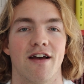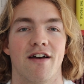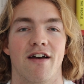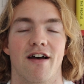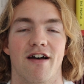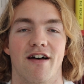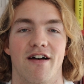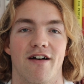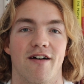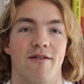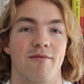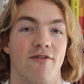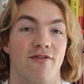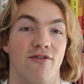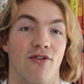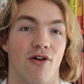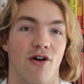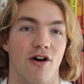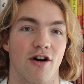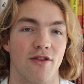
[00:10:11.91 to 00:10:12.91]

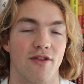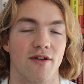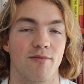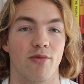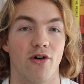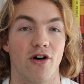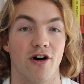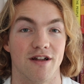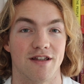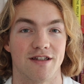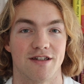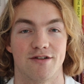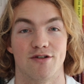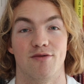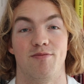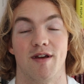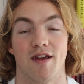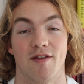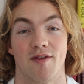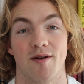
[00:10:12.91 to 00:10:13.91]
for the birds
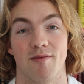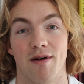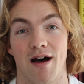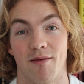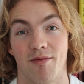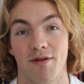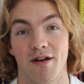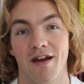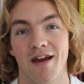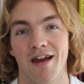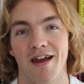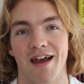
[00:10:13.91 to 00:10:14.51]
to pick them up.